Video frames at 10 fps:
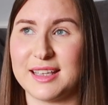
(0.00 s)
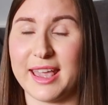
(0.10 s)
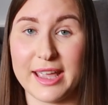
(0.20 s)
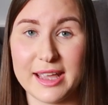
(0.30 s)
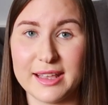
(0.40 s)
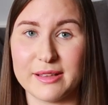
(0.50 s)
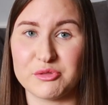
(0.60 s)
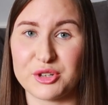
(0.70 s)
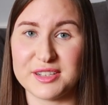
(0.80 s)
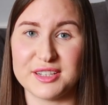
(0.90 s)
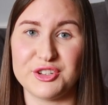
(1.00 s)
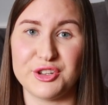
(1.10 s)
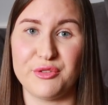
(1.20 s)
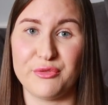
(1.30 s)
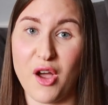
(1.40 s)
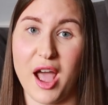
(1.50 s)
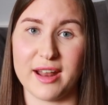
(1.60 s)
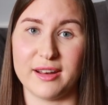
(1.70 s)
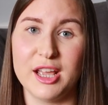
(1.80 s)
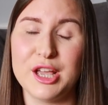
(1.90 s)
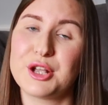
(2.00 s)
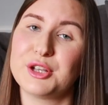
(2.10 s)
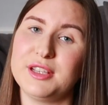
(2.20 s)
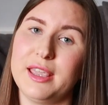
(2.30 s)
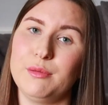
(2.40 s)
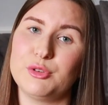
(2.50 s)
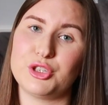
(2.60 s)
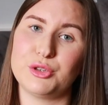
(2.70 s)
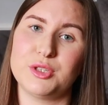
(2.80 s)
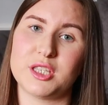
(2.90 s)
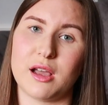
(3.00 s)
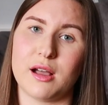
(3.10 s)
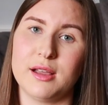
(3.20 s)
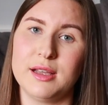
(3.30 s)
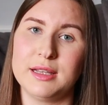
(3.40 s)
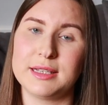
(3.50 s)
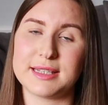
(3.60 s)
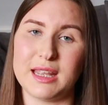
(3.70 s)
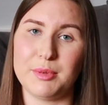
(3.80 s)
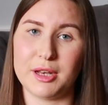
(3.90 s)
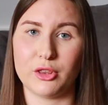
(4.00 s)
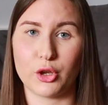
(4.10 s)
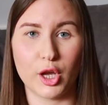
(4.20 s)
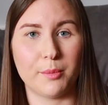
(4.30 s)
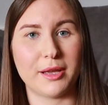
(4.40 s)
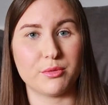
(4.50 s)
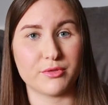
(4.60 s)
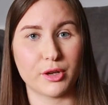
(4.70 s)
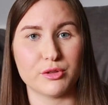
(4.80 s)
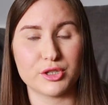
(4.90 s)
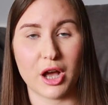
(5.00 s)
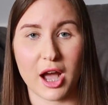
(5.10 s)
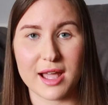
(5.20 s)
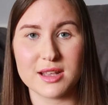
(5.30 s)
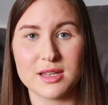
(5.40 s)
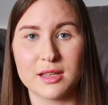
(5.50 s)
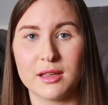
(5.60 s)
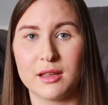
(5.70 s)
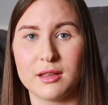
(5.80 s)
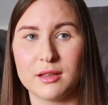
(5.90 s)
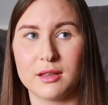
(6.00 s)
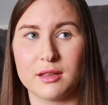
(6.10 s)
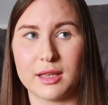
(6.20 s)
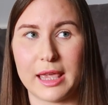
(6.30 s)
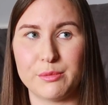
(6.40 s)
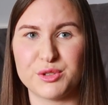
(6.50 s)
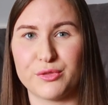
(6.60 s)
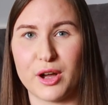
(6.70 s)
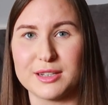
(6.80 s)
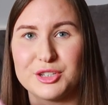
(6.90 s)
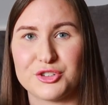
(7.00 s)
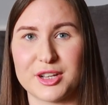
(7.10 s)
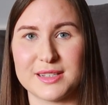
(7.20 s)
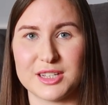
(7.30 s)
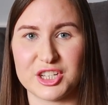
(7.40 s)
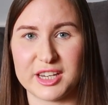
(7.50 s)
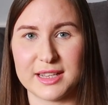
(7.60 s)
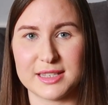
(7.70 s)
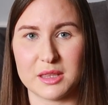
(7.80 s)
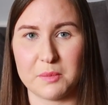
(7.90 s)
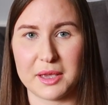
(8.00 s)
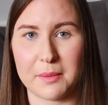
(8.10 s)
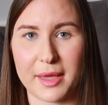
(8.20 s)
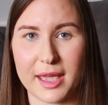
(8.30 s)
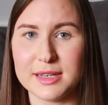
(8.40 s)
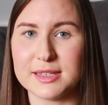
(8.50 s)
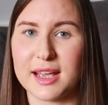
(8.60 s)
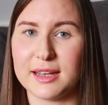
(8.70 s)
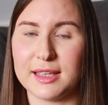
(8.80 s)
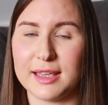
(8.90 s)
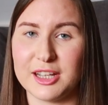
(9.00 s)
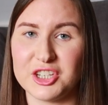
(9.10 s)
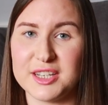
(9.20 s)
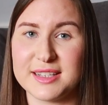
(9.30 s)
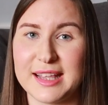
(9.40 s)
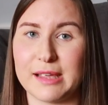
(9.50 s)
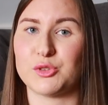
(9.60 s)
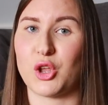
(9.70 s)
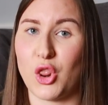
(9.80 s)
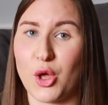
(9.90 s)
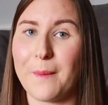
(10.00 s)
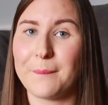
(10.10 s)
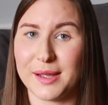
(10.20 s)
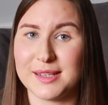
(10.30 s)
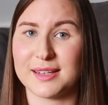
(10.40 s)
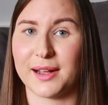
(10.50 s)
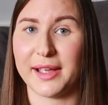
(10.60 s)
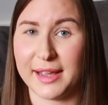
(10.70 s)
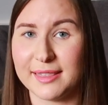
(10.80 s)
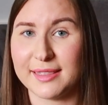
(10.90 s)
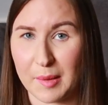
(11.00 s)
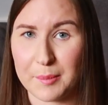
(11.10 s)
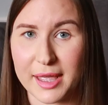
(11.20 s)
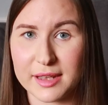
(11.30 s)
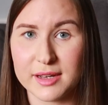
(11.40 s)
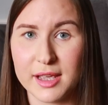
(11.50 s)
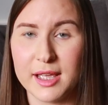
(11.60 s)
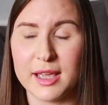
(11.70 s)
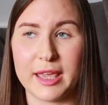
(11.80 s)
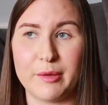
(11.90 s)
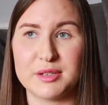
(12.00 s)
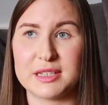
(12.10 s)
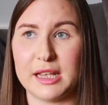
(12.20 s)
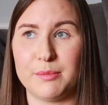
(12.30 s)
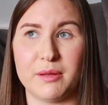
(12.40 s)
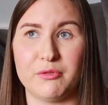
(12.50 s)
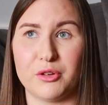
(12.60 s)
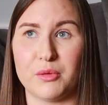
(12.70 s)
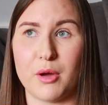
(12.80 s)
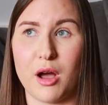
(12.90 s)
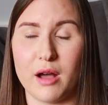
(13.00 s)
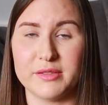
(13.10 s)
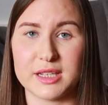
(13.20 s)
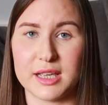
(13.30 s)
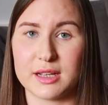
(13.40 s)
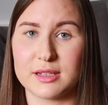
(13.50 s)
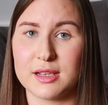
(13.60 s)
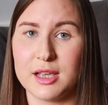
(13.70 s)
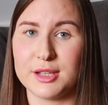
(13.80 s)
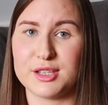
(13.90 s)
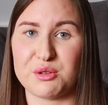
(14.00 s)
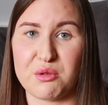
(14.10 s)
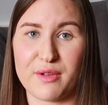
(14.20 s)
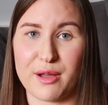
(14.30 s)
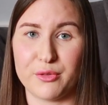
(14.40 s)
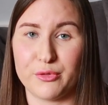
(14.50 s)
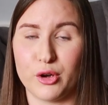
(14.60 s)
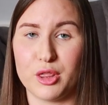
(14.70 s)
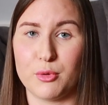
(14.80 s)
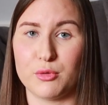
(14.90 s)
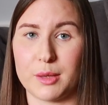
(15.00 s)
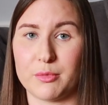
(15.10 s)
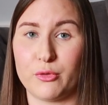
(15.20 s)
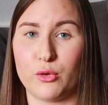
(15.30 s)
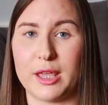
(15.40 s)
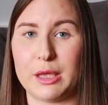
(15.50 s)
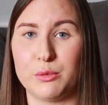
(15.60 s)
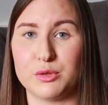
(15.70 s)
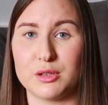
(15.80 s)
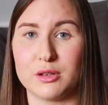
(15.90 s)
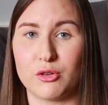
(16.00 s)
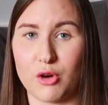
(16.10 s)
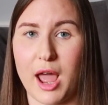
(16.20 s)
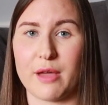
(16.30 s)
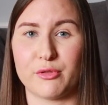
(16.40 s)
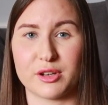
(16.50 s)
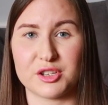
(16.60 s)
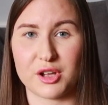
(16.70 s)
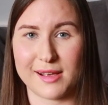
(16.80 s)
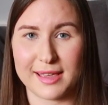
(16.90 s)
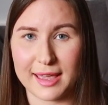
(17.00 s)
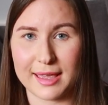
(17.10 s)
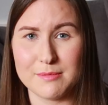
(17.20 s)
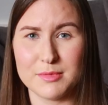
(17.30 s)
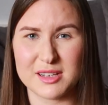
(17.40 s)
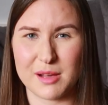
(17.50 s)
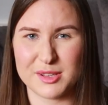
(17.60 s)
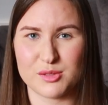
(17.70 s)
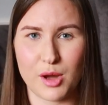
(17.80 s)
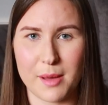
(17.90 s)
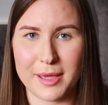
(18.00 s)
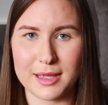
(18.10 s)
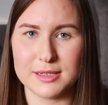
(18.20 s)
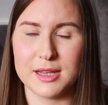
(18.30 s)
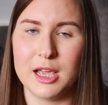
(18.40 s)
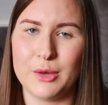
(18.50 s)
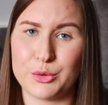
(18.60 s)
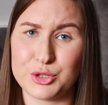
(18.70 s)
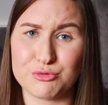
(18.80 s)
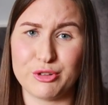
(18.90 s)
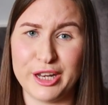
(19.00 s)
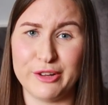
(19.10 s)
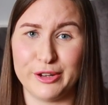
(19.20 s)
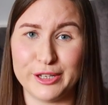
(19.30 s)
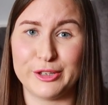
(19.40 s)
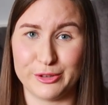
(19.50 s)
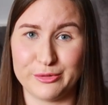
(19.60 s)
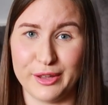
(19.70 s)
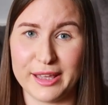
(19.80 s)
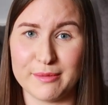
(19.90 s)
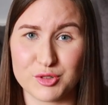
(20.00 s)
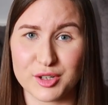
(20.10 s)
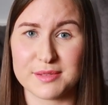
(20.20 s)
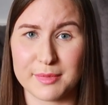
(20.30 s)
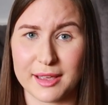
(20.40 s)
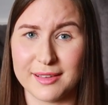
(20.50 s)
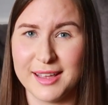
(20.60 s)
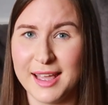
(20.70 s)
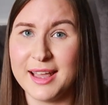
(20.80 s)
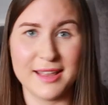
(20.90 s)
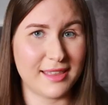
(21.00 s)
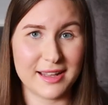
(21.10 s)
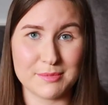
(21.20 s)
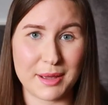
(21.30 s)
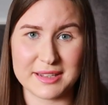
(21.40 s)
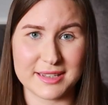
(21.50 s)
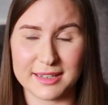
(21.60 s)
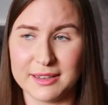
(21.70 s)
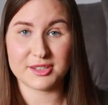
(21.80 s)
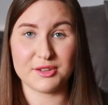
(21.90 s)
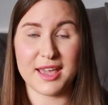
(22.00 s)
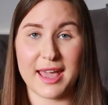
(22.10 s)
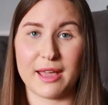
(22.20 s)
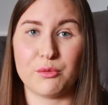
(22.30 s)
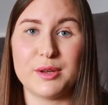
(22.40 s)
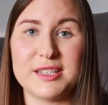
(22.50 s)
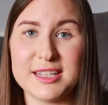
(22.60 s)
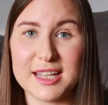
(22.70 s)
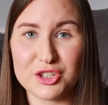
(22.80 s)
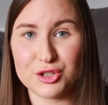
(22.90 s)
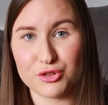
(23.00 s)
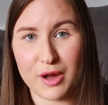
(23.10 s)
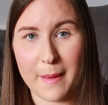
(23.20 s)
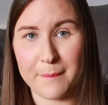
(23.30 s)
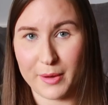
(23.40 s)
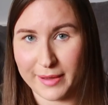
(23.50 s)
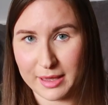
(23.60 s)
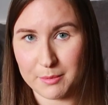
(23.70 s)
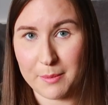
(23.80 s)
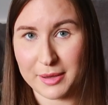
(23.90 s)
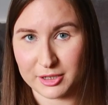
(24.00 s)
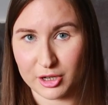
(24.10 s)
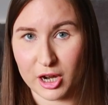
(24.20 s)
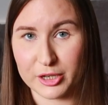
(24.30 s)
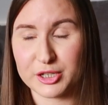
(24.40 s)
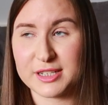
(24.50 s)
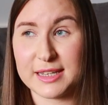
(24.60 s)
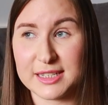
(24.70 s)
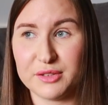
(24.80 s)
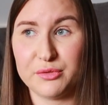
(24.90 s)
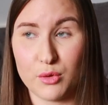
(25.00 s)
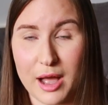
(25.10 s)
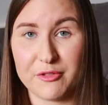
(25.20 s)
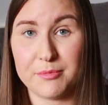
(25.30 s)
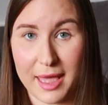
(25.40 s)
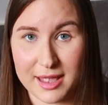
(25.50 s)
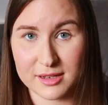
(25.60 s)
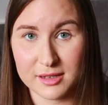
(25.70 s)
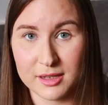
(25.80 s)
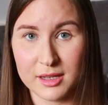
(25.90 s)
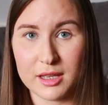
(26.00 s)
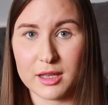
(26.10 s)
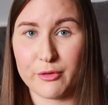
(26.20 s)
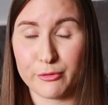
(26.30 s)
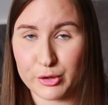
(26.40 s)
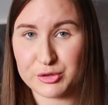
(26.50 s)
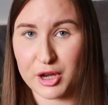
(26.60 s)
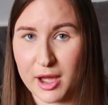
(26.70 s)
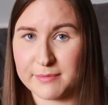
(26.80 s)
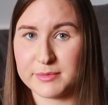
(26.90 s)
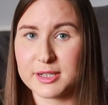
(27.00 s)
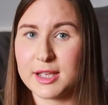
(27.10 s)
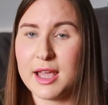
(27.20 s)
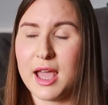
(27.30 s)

he transitioned fine. Because he was used to sleeping in the cot bed with no side, he was fine to transition into the bigger bed, and he actually slept a lot better in that bed. He was sleeping from 6:30 to around 4 in the morning before he would cry for us to go and get him to come into our bed, which is really, really good for him. Trust me, that is amazing. So yeah, we did actually try and buy him a bed guard because he did fall out of bed a few times.